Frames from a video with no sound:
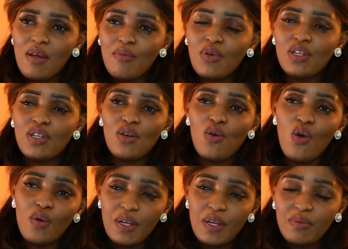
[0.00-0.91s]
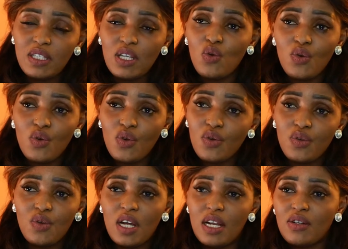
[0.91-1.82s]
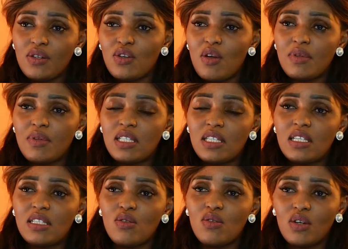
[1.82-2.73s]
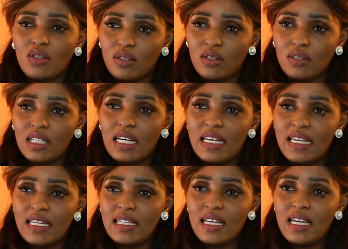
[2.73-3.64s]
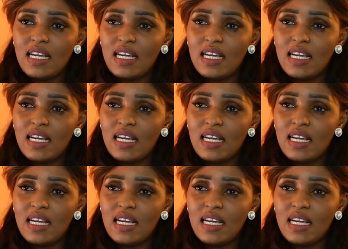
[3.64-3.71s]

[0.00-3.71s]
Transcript: But the old people said, no, you cannot come in. She's not clean.